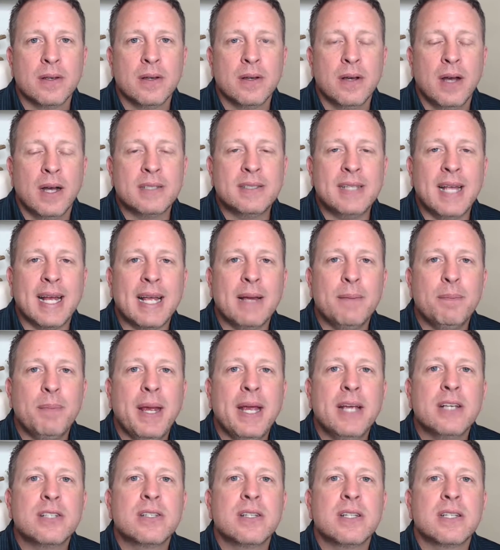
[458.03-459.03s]
A second
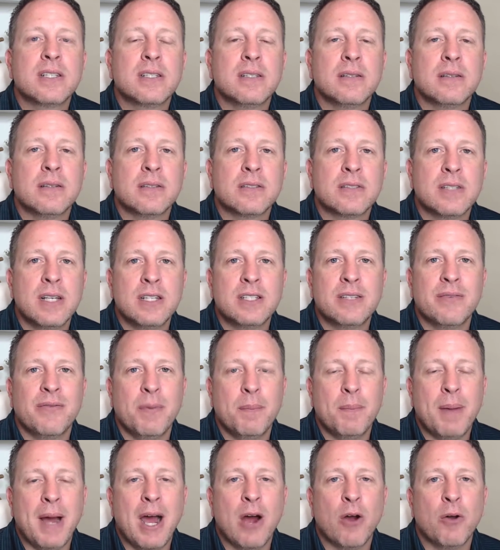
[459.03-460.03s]
piece of this sense of
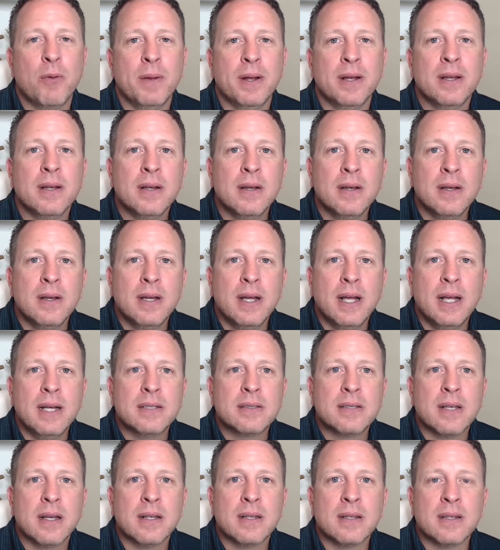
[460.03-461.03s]
empowerment
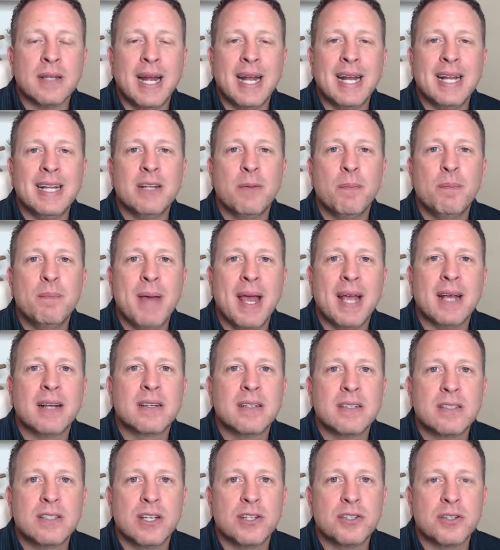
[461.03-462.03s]
is letting them make
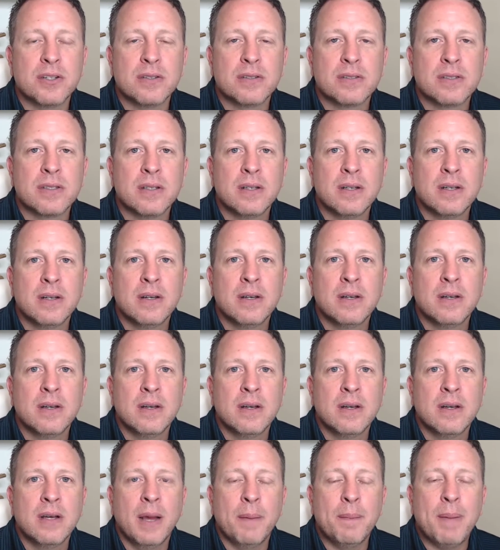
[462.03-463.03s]
decisions,
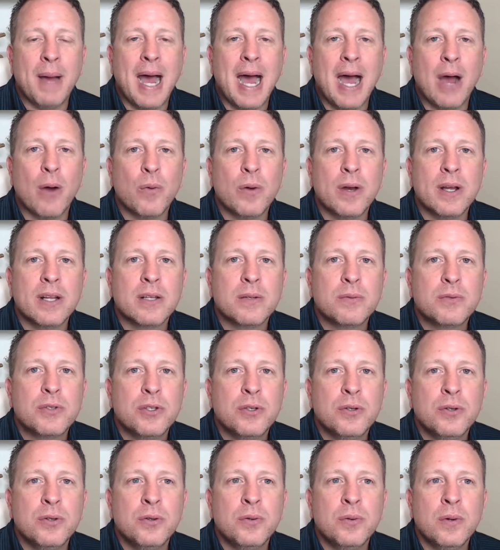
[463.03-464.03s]
empowering them
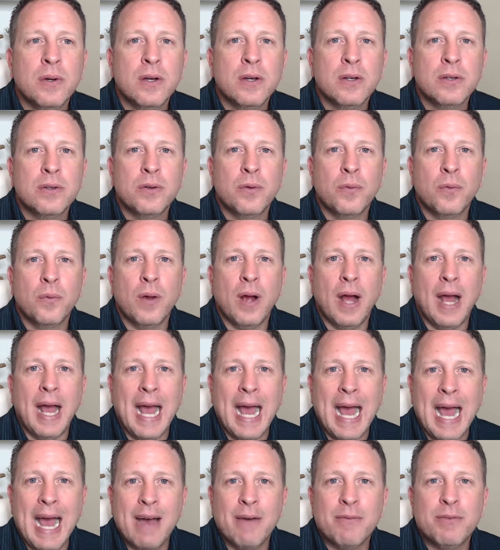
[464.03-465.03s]
to, to
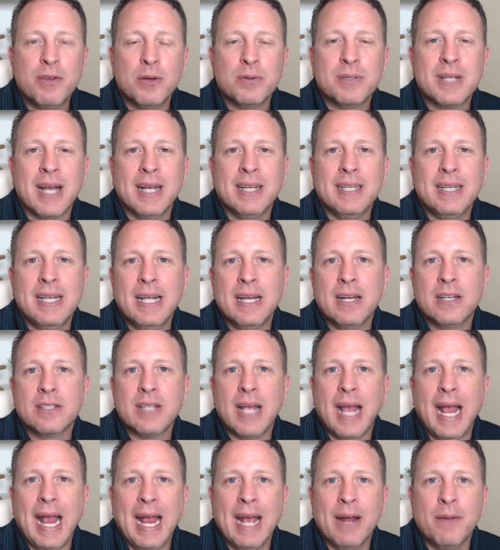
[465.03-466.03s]
have those ideas
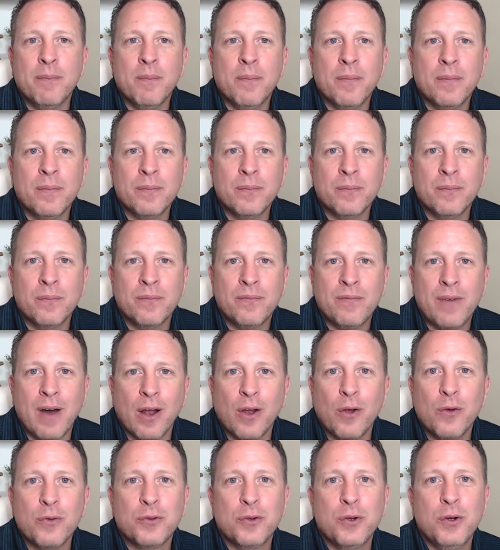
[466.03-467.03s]
and
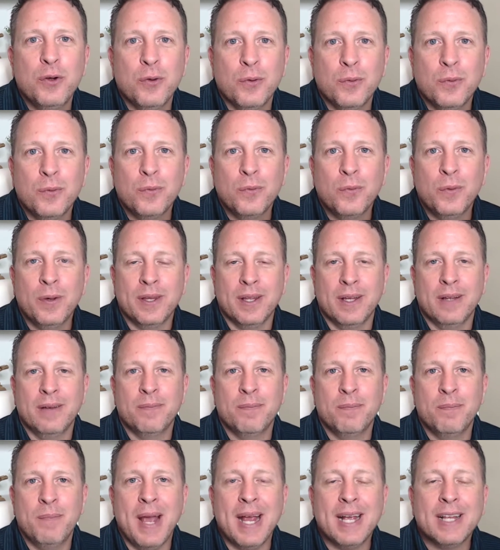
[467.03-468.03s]
follow through with it.
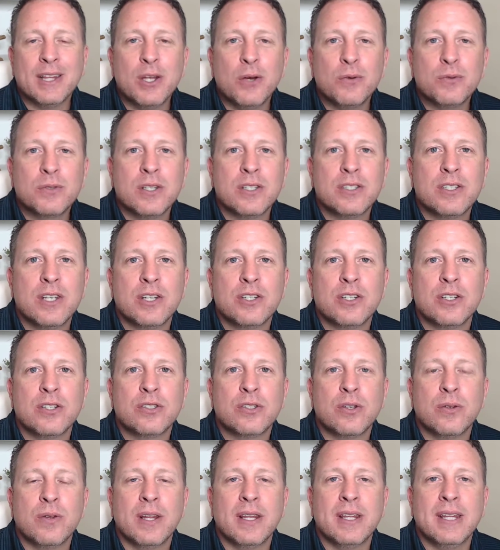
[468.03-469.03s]
Make those decisions
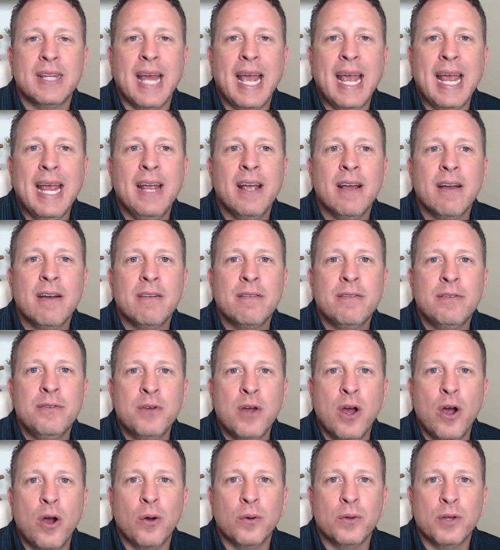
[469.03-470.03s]
so that they
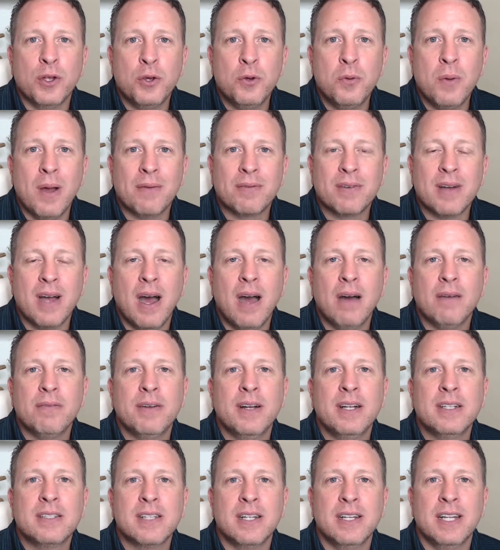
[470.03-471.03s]
know that you have
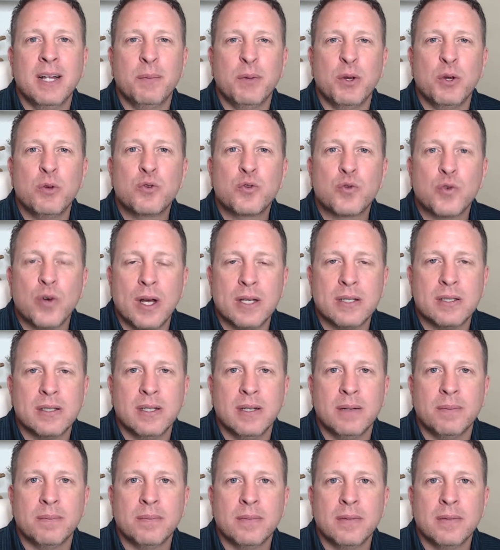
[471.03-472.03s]
confidence in them, you trust them.